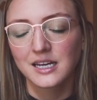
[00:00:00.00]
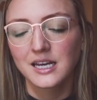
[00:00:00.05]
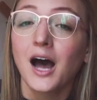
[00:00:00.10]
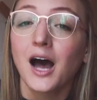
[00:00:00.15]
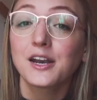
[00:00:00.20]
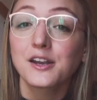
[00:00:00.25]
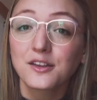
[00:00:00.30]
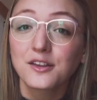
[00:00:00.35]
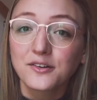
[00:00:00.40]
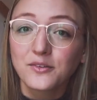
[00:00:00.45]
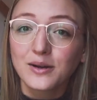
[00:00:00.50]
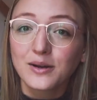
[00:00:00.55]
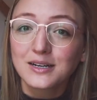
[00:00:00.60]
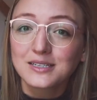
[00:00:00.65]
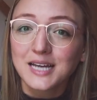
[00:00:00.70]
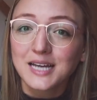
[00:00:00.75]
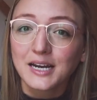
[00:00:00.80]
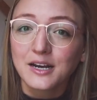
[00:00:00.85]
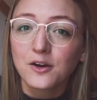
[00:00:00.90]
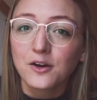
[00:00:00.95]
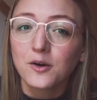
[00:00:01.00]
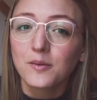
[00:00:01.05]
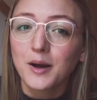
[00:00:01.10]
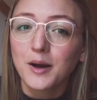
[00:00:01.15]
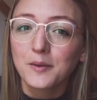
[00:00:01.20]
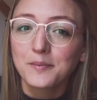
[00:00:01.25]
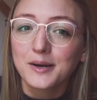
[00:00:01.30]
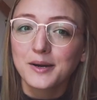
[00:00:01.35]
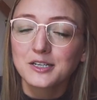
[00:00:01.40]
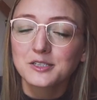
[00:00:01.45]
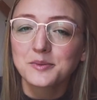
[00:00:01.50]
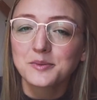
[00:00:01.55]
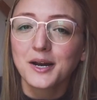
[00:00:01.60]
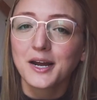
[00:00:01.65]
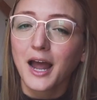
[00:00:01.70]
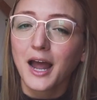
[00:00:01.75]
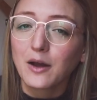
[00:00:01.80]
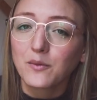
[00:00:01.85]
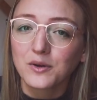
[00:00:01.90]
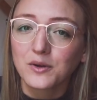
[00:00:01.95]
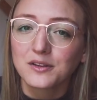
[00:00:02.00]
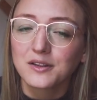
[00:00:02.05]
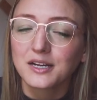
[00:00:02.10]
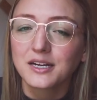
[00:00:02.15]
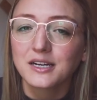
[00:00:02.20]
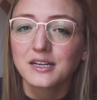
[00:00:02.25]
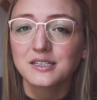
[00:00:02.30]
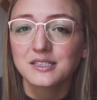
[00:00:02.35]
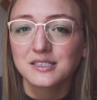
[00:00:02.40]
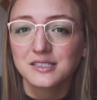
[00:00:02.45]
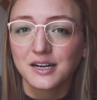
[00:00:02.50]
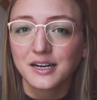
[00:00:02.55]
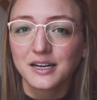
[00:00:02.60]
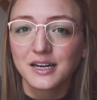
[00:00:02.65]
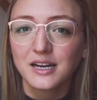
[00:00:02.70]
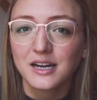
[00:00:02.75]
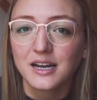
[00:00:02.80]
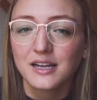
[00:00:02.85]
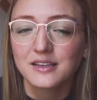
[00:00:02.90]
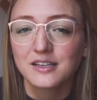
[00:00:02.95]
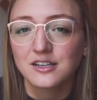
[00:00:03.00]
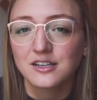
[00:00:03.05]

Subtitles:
Another quick side note about bear spray, I will link a study in